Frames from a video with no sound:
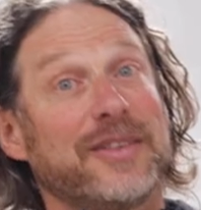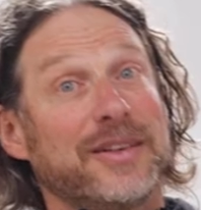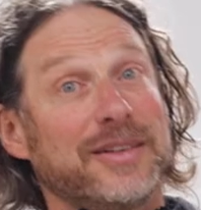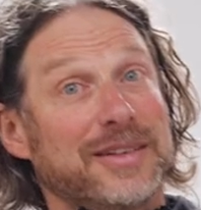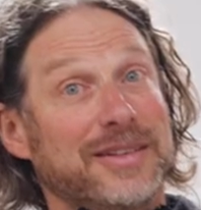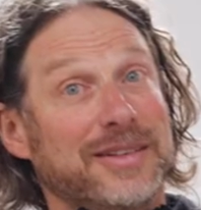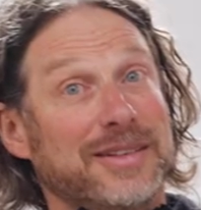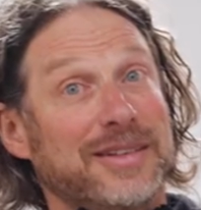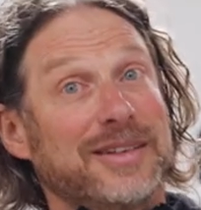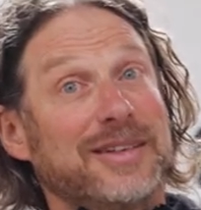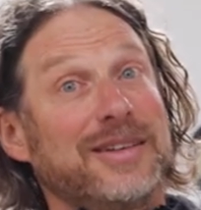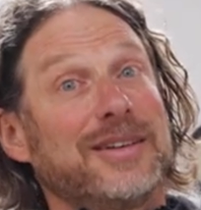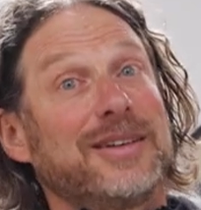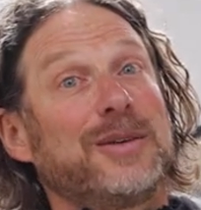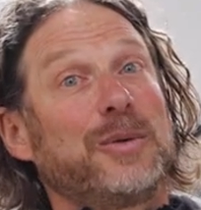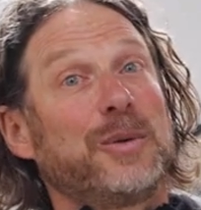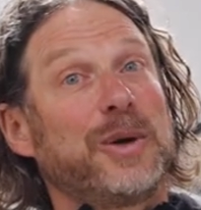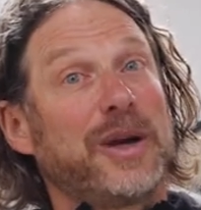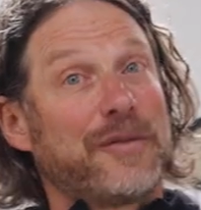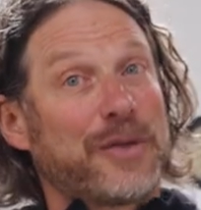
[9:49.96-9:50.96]

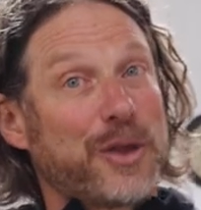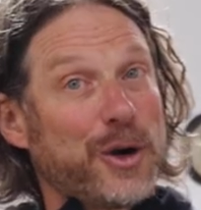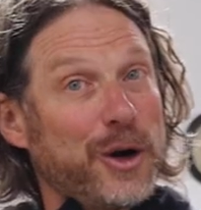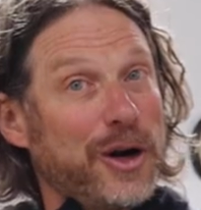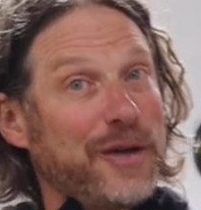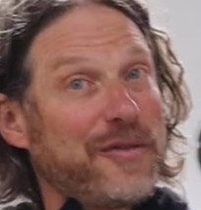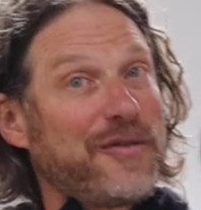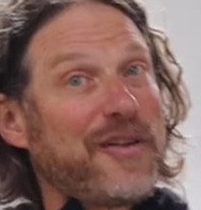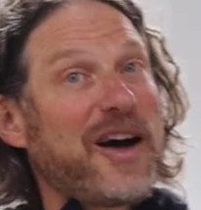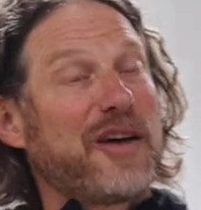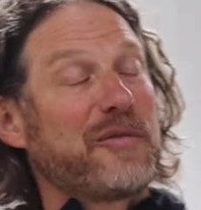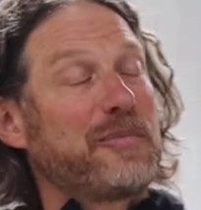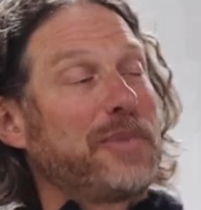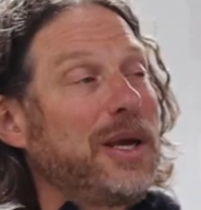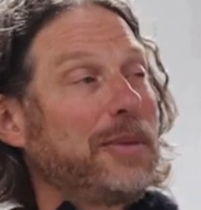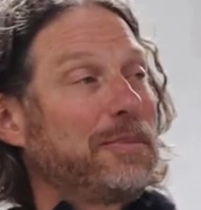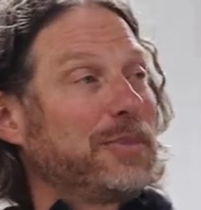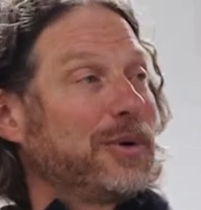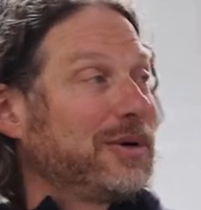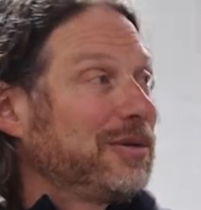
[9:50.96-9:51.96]
35 we have 35
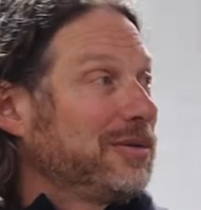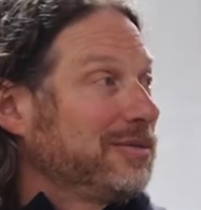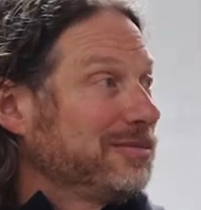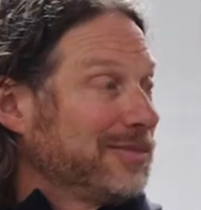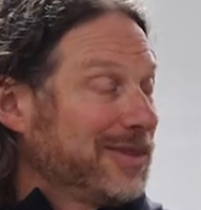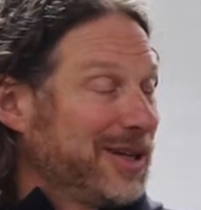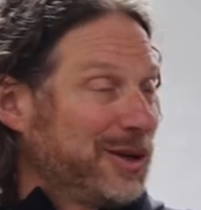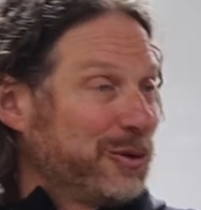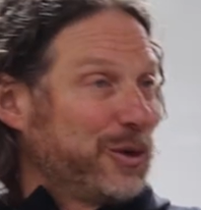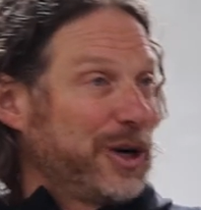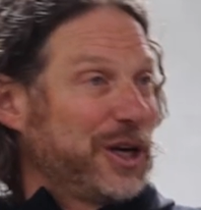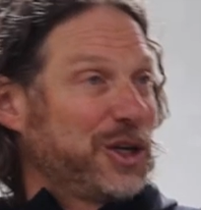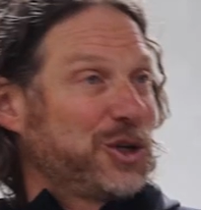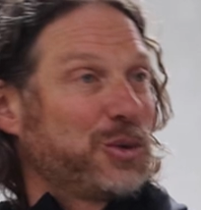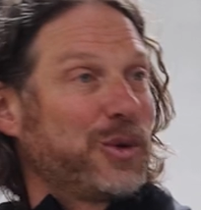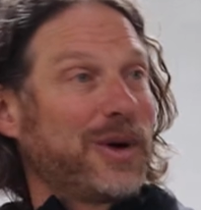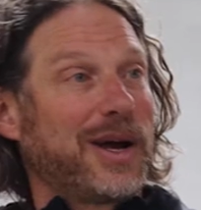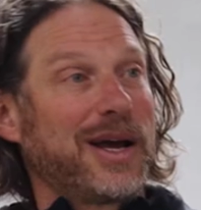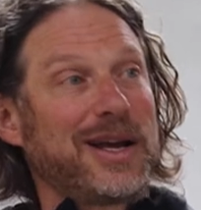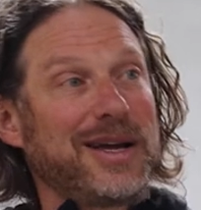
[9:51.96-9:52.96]
people. In
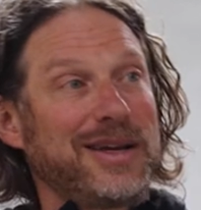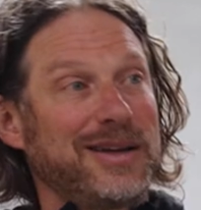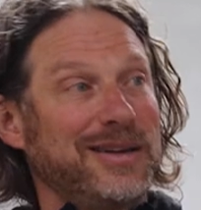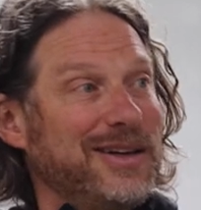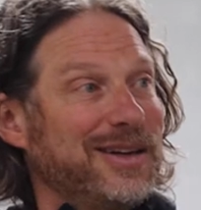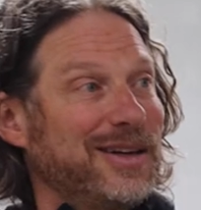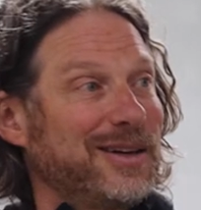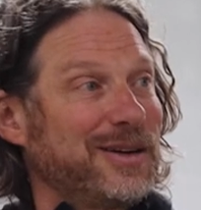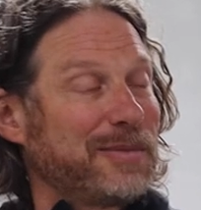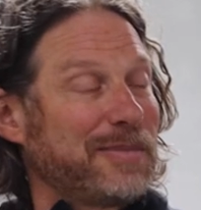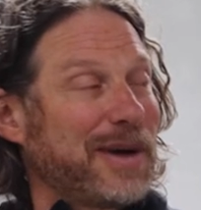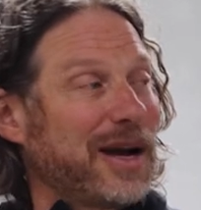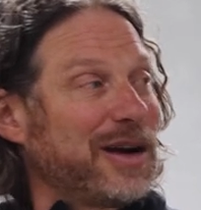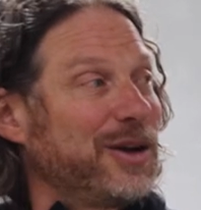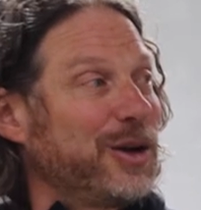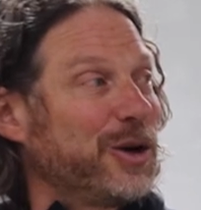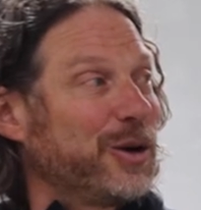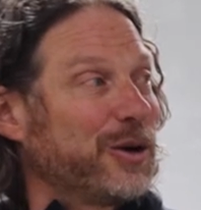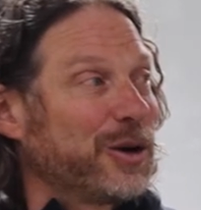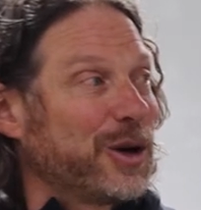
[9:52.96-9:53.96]
Ridgeway, you know, about a
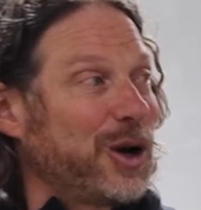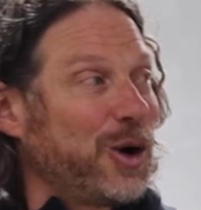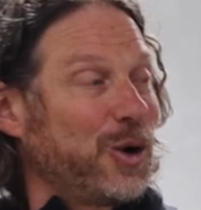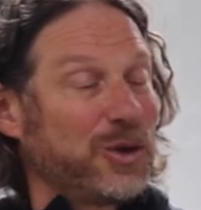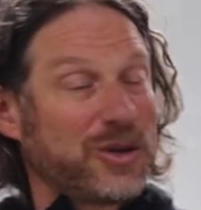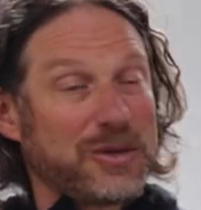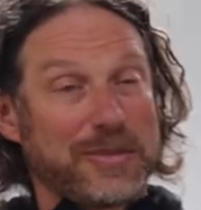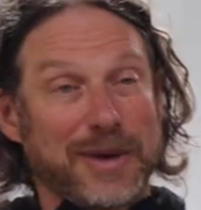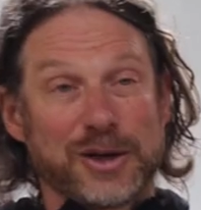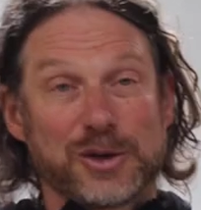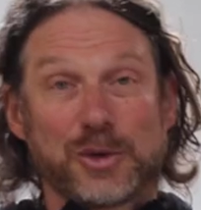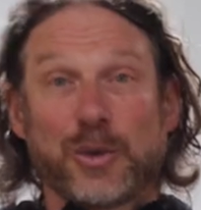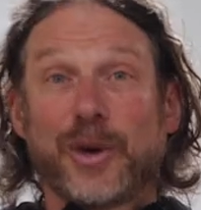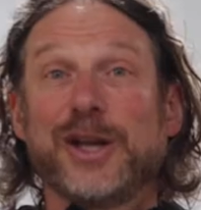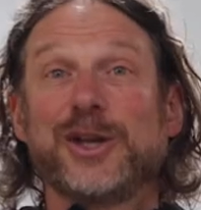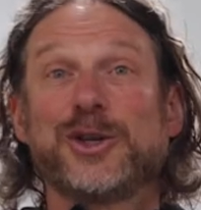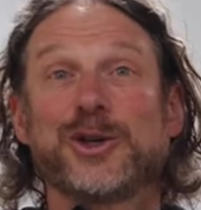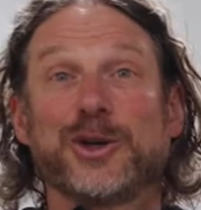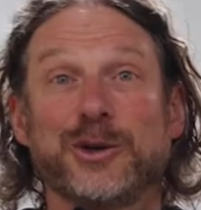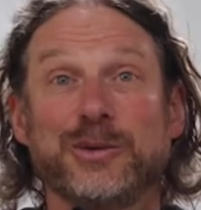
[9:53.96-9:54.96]
year ago, it was about
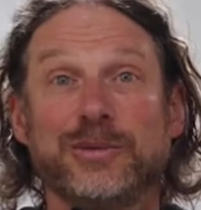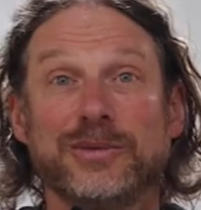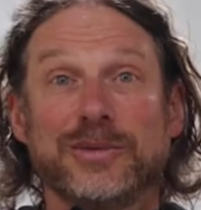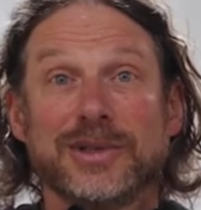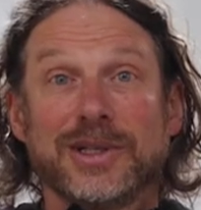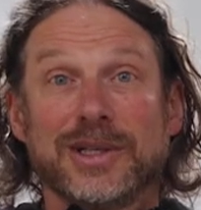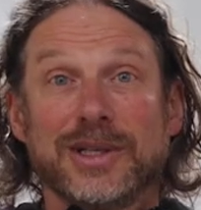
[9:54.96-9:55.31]
22.